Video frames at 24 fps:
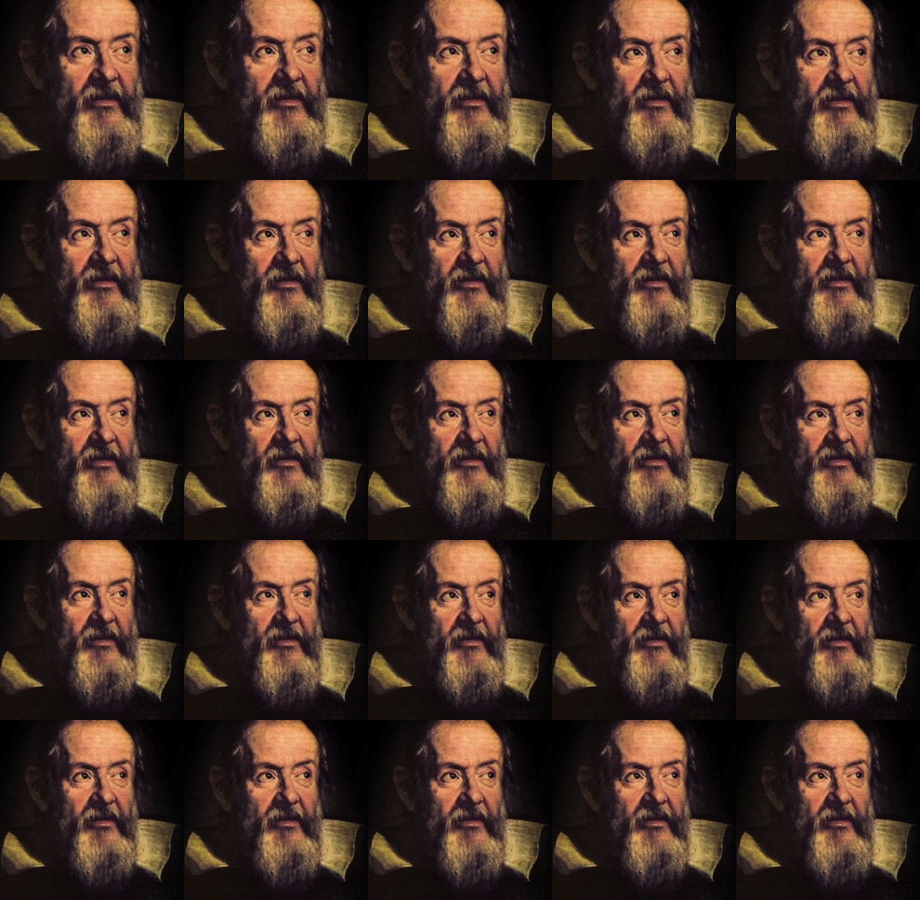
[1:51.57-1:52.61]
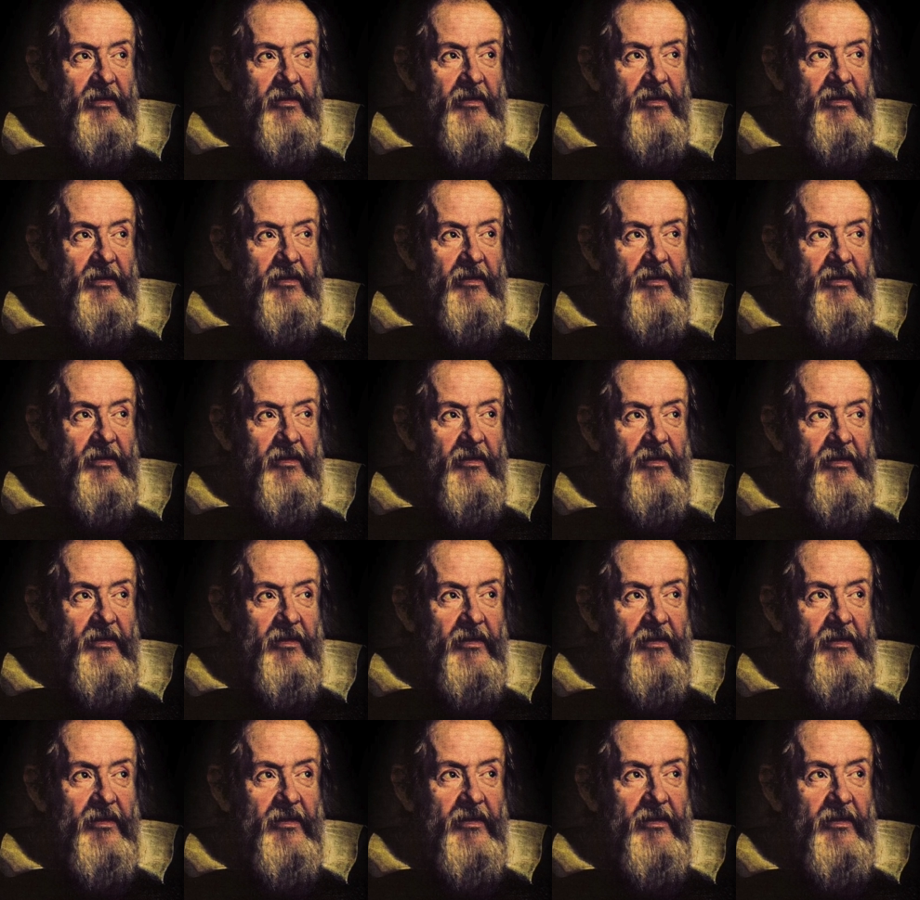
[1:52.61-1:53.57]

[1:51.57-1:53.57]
(silence)